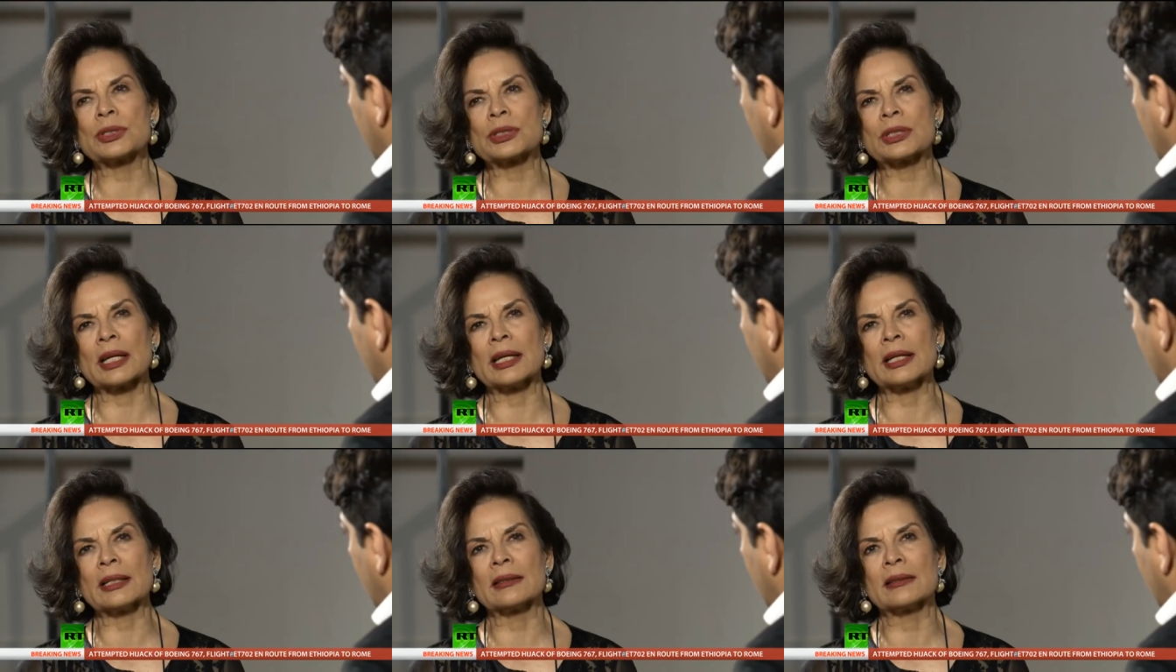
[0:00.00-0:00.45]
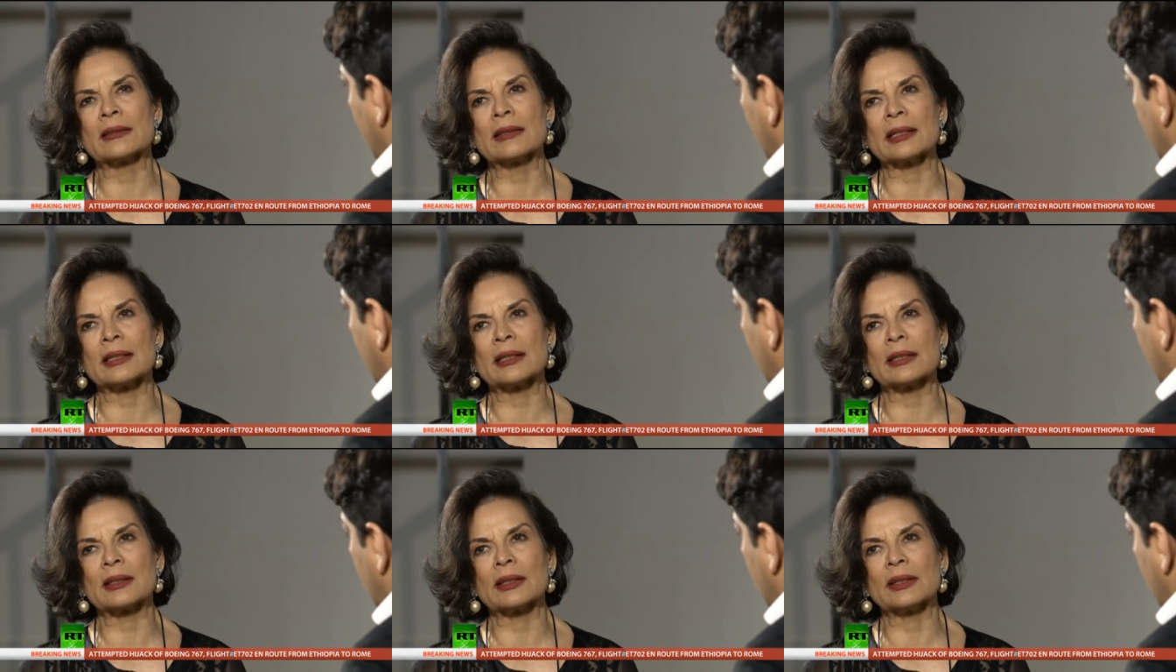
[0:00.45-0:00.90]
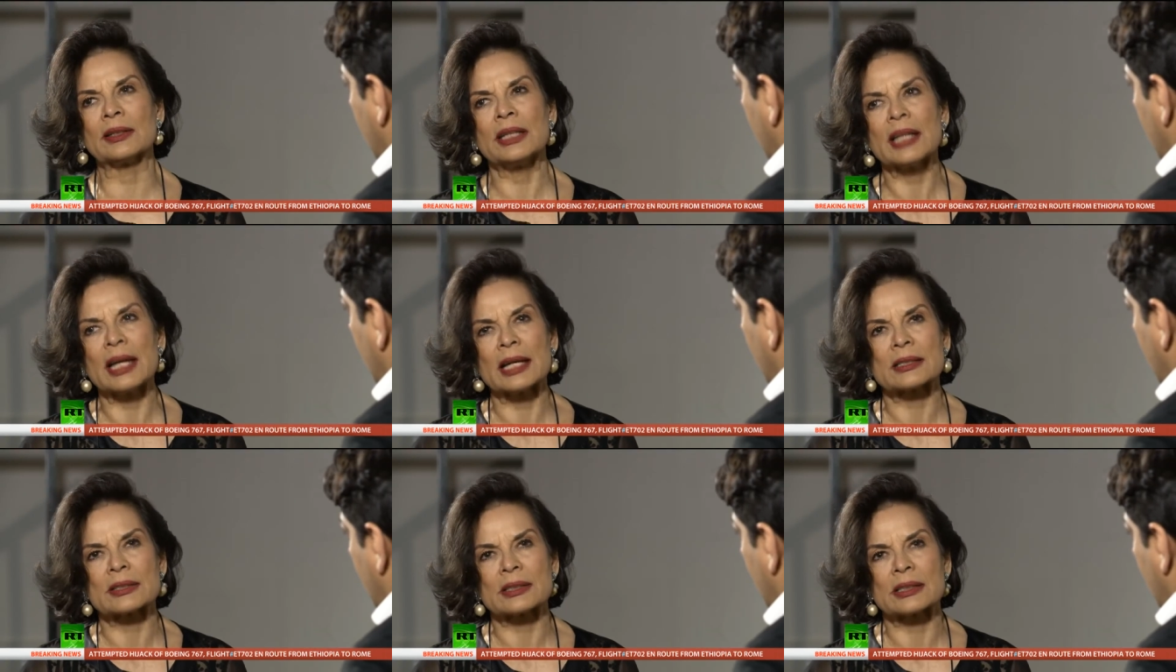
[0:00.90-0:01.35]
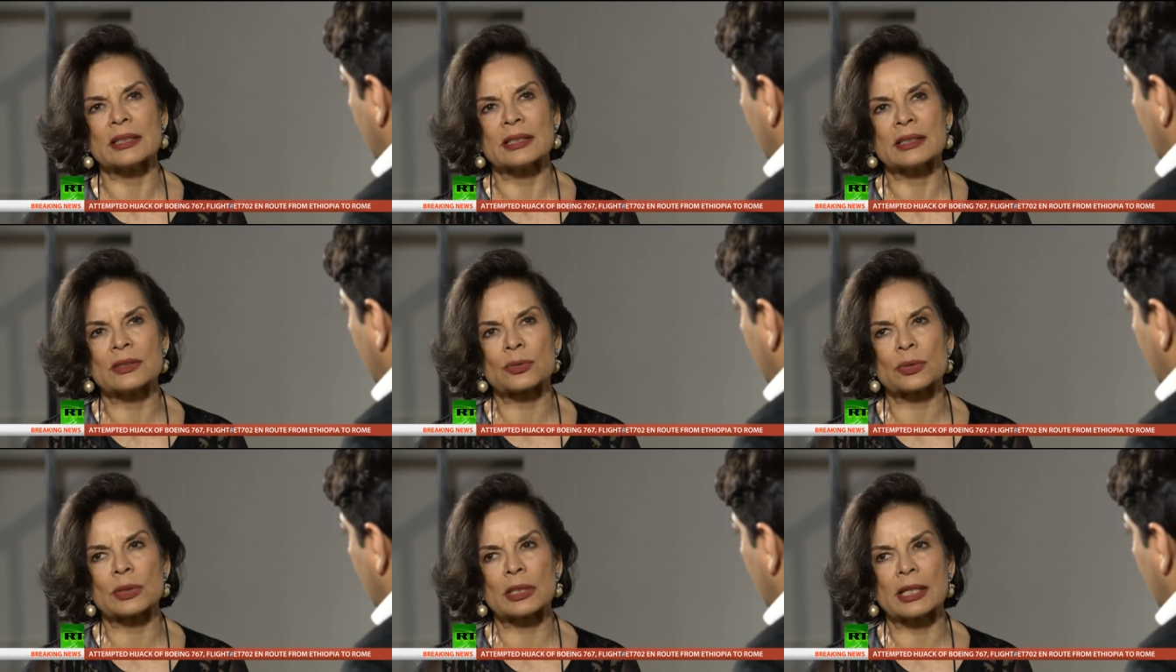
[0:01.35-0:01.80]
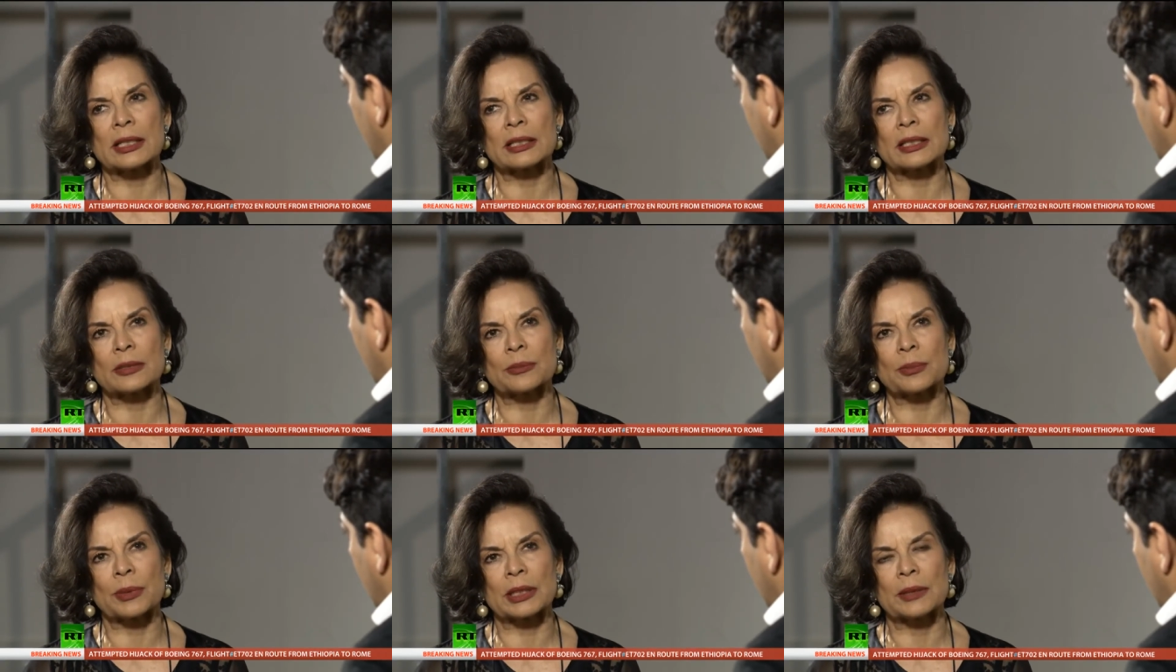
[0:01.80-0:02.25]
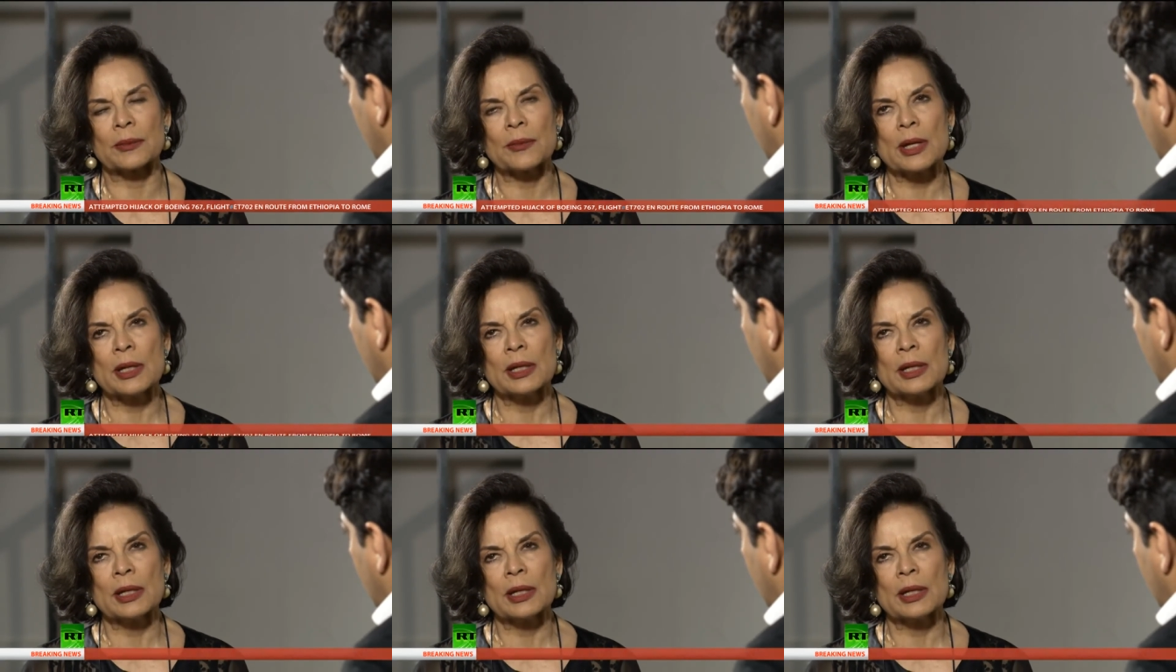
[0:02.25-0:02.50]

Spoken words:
say that yes, it is related, but